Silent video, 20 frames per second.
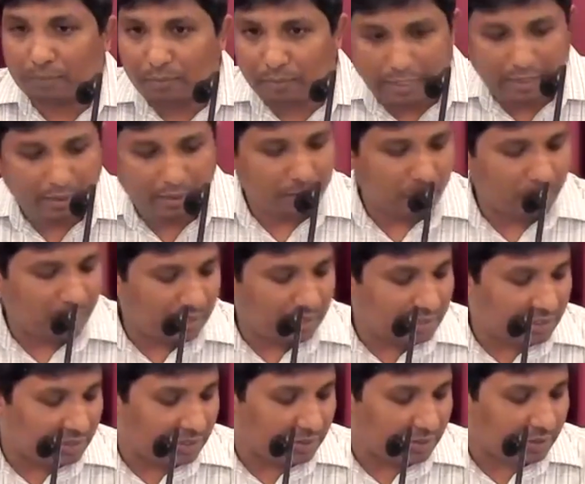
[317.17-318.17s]
many more
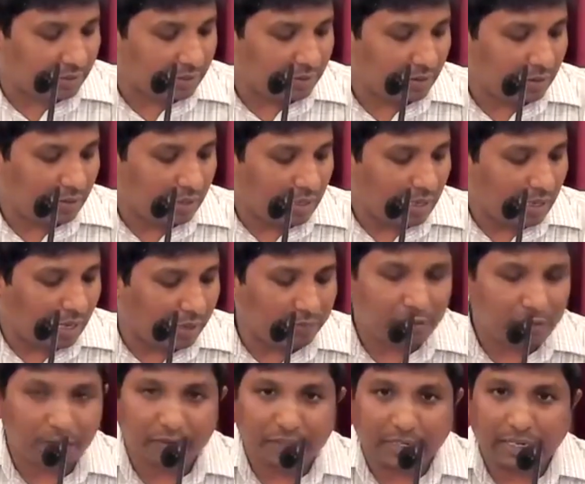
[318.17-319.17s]
decisions. Are
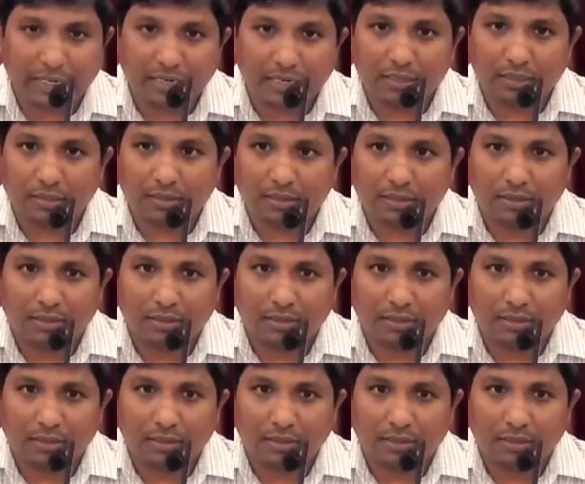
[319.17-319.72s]
we weary?